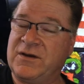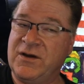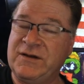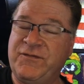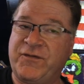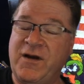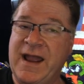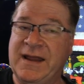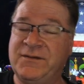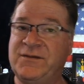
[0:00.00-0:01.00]
good
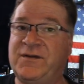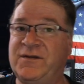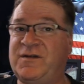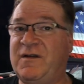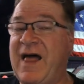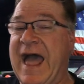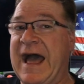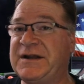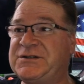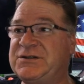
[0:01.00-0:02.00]
friends
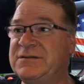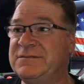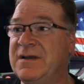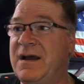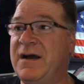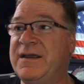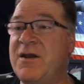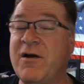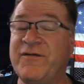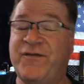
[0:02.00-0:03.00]
slash
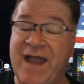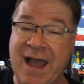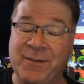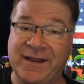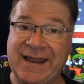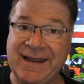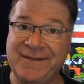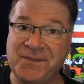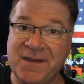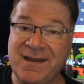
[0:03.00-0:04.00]
your family